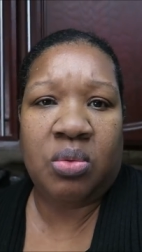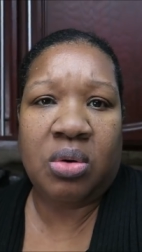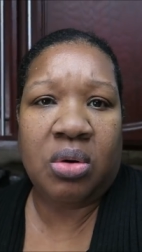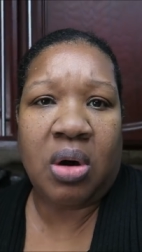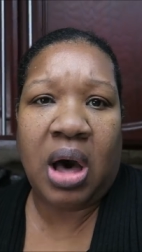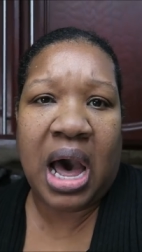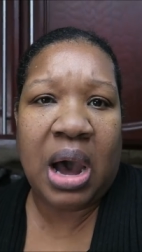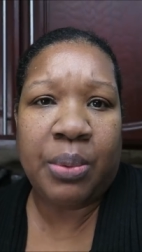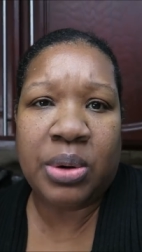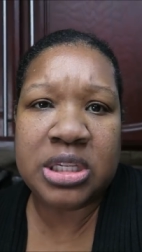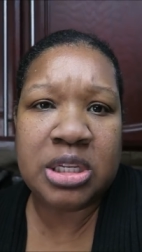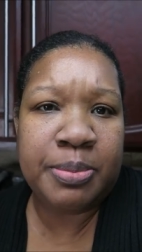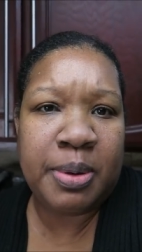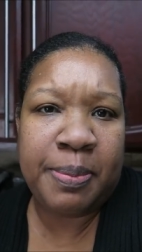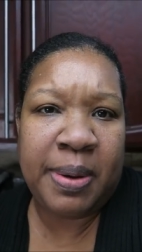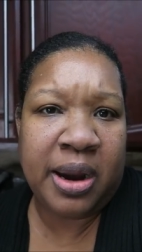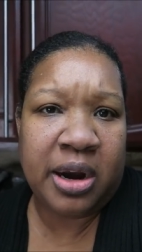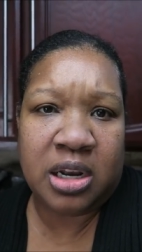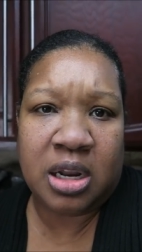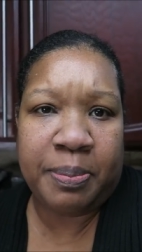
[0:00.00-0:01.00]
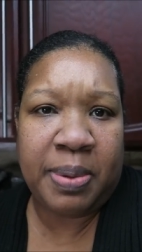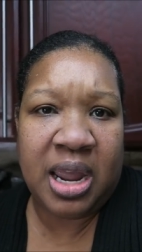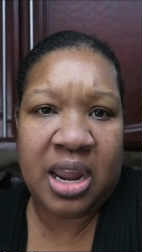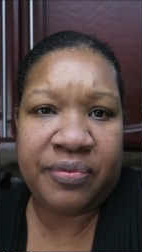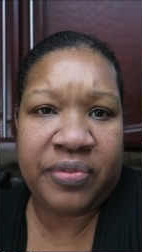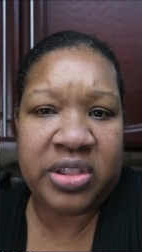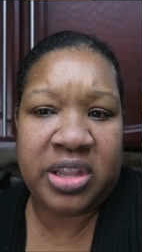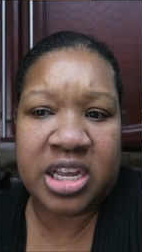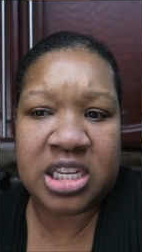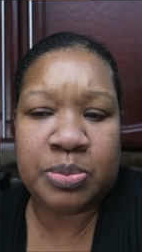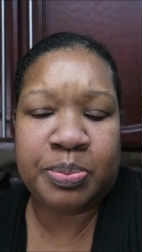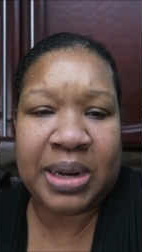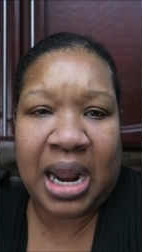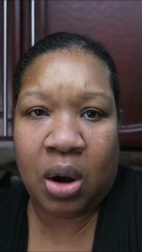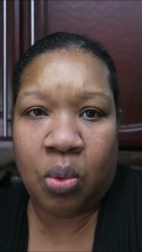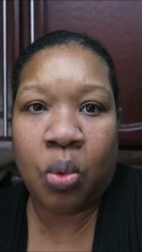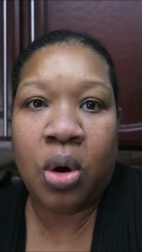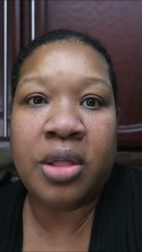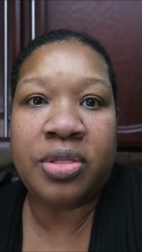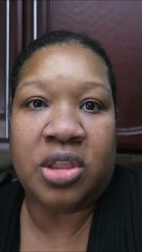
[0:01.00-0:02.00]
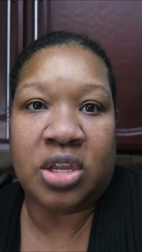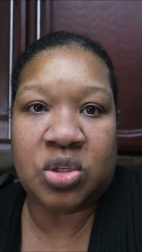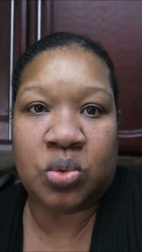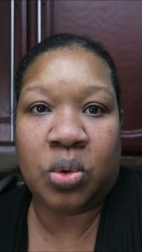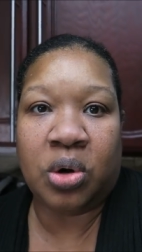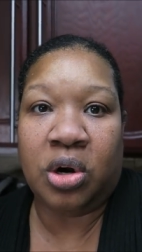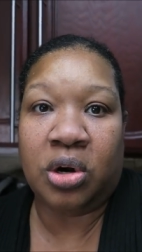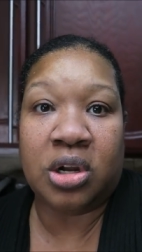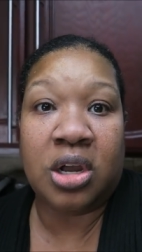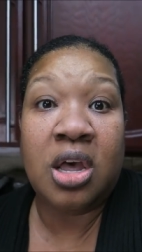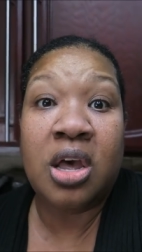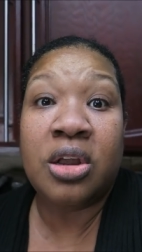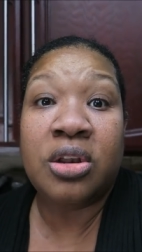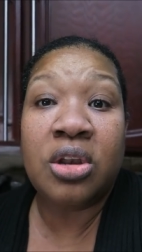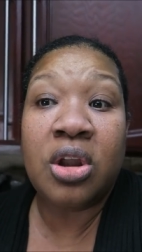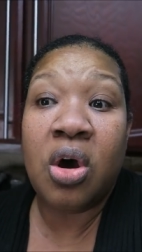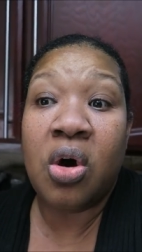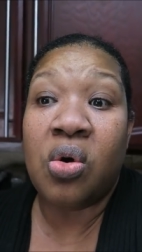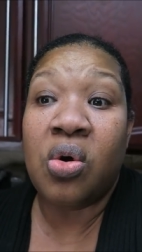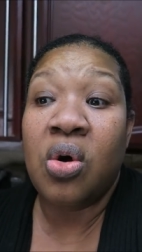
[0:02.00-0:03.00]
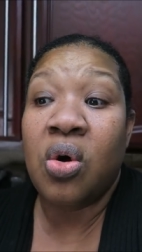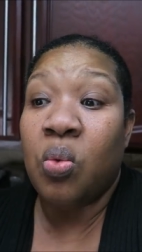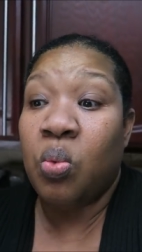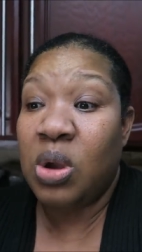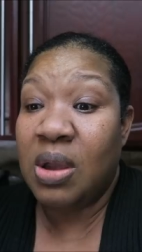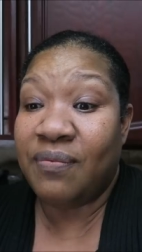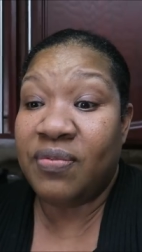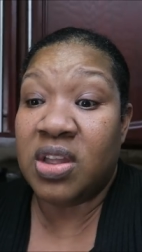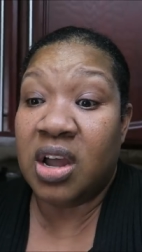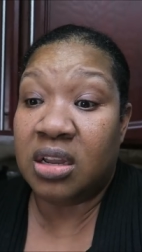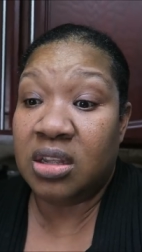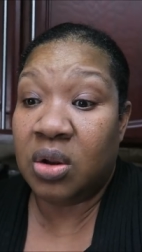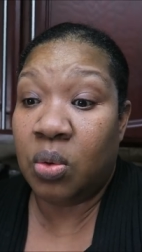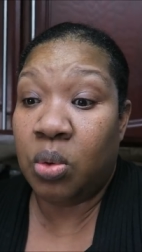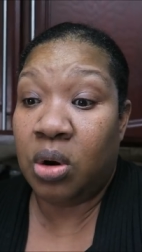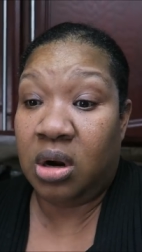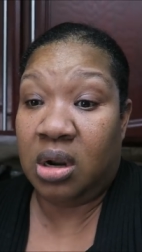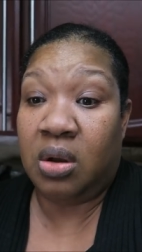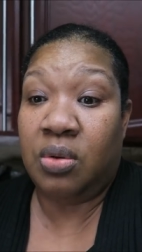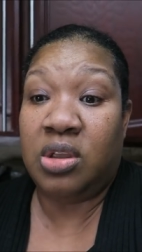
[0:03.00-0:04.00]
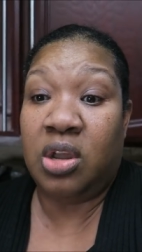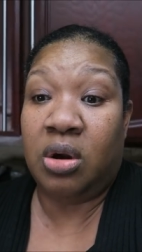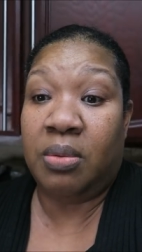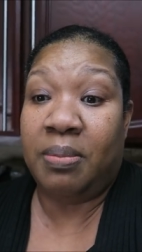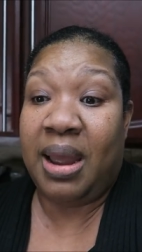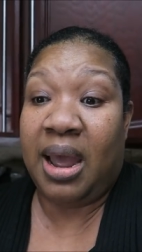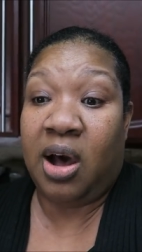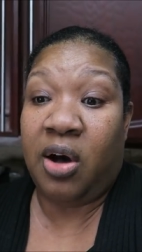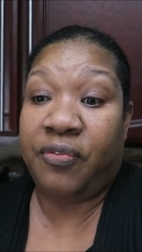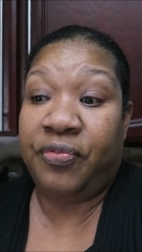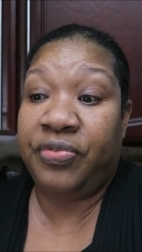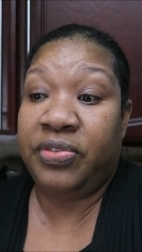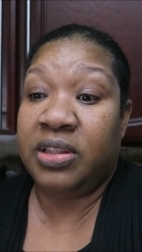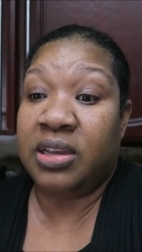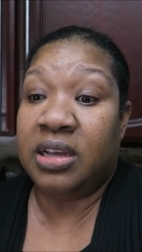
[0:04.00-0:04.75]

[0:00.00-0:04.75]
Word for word: well, I wasn't prepared to pay for this, but I want this work. No, we've done the work on your mouth.